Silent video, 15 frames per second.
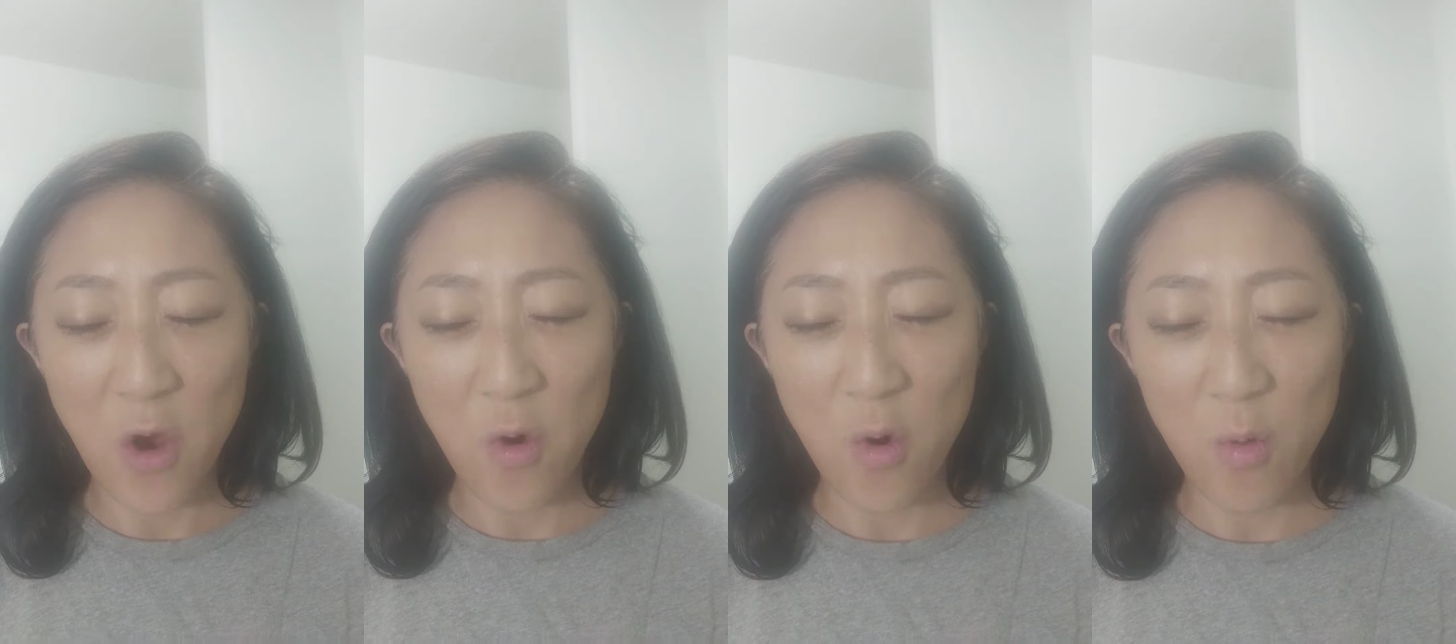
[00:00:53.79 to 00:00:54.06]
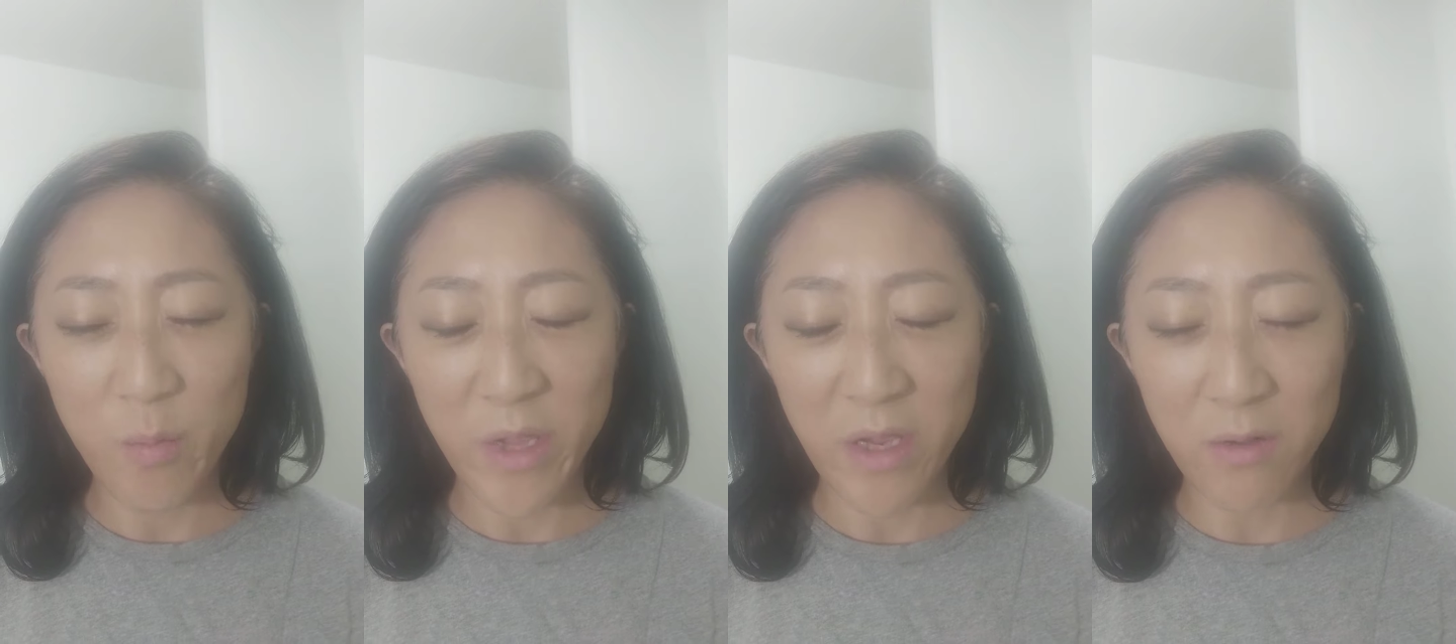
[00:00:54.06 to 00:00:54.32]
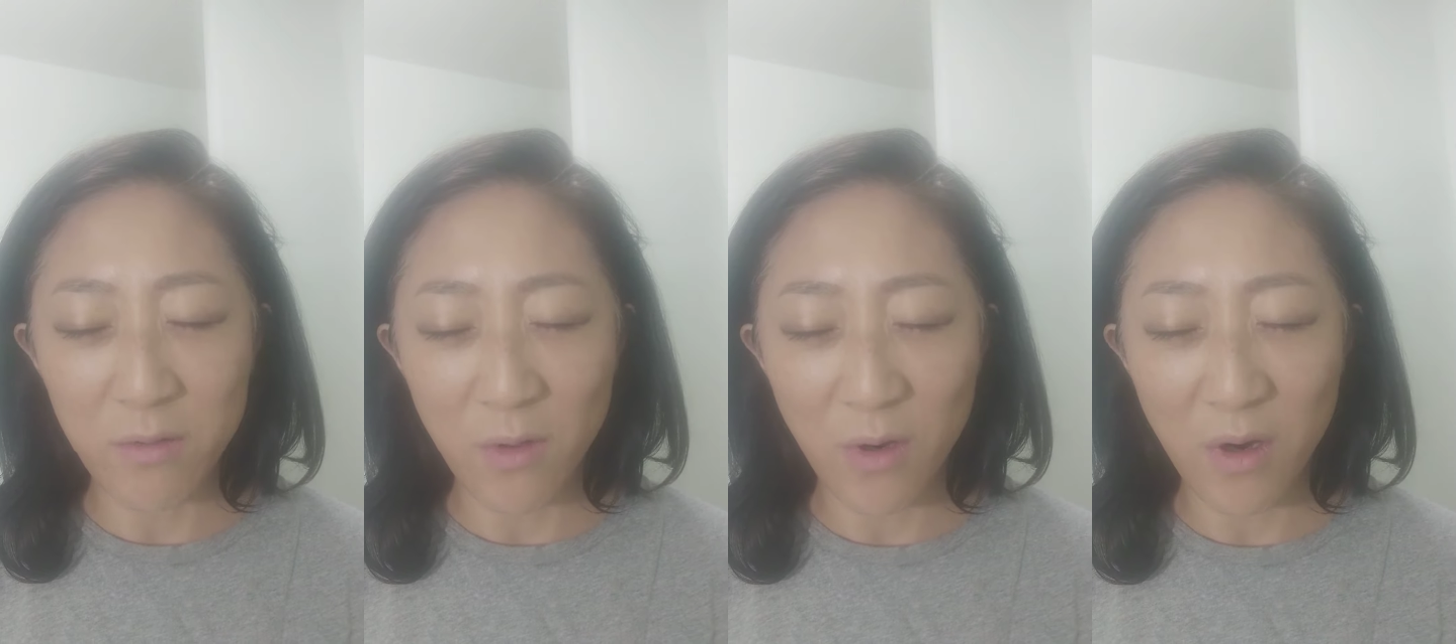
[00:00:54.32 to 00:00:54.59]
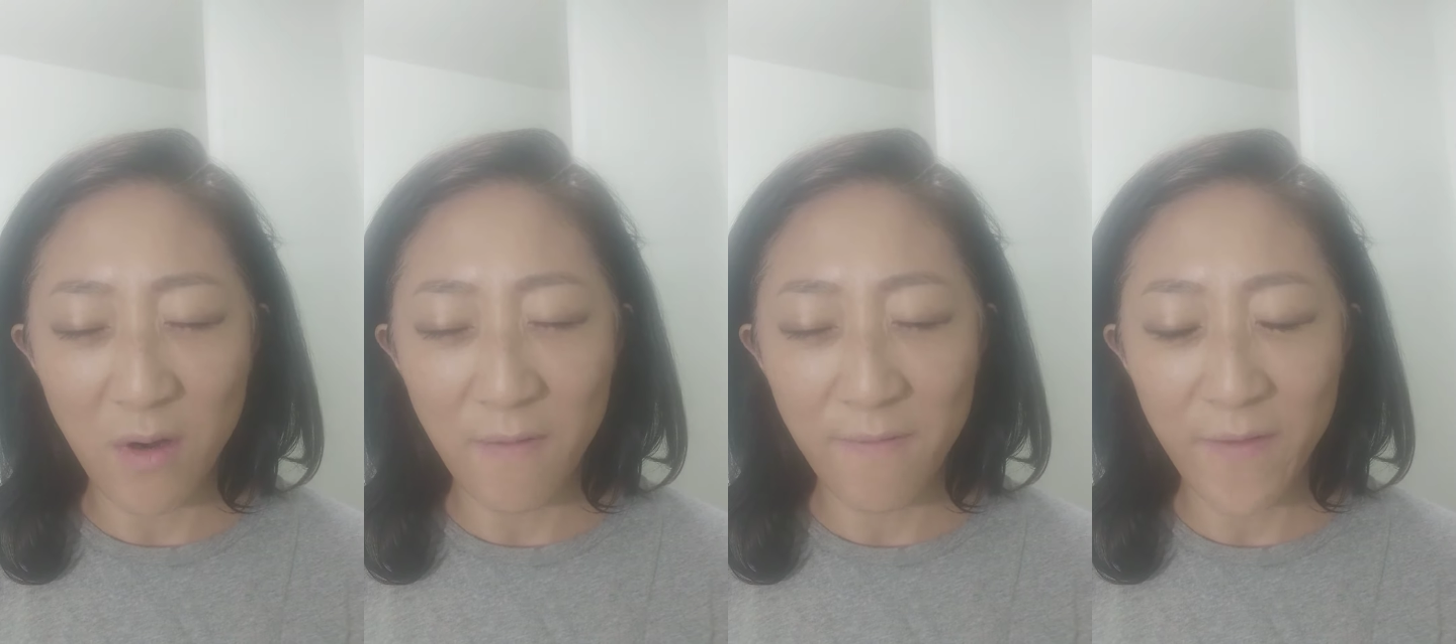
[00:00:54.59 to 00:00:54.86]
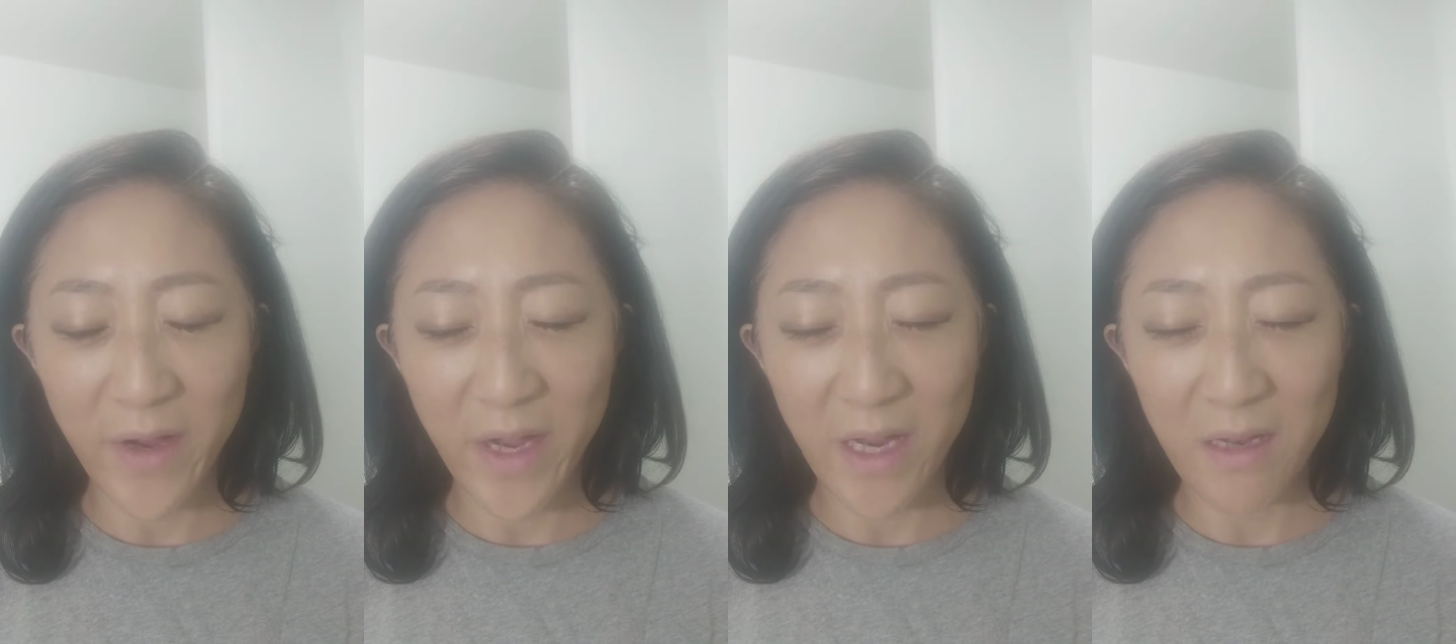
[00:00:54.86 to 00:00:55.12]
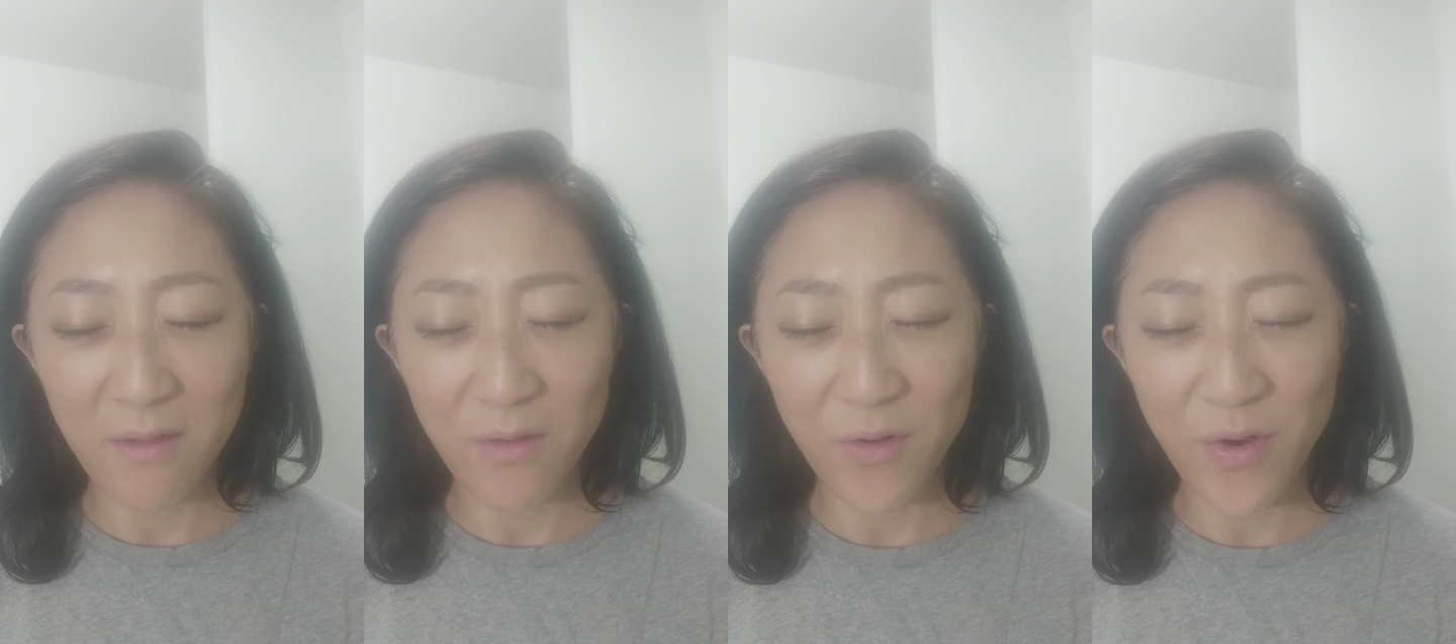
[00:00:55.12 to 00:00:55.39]
will be
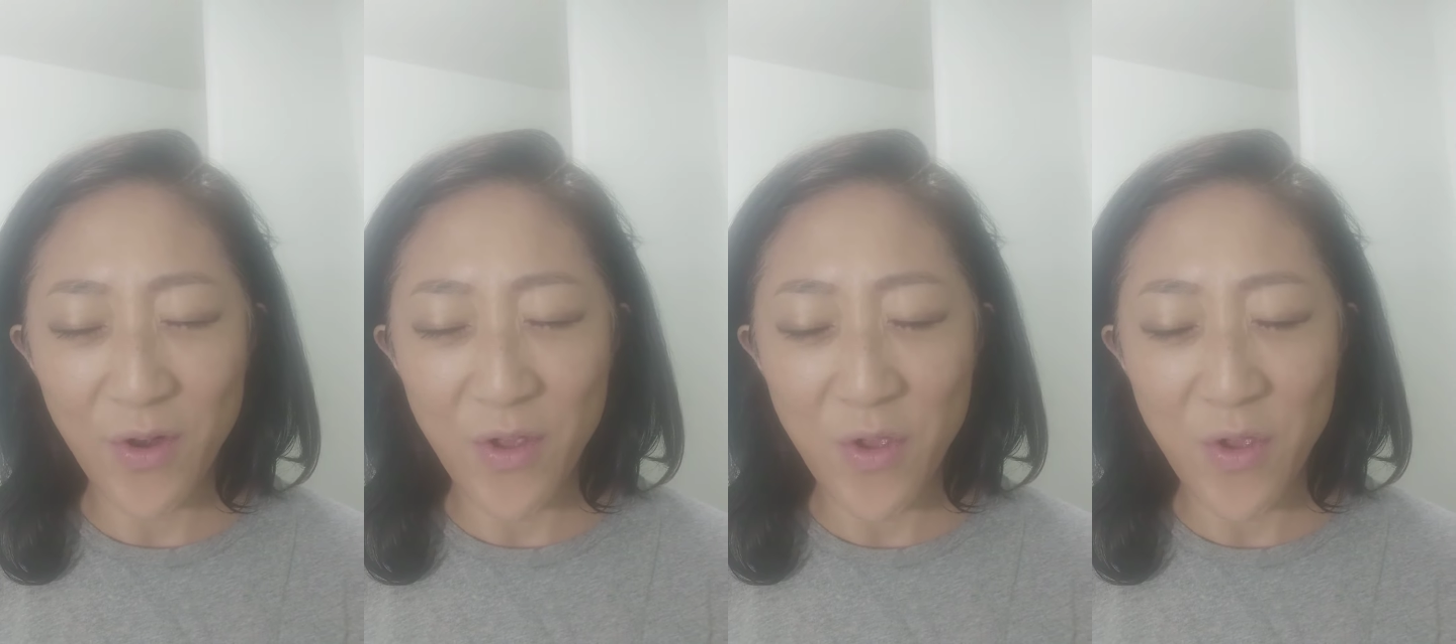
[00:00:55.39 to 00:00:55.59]
glorified, Lord.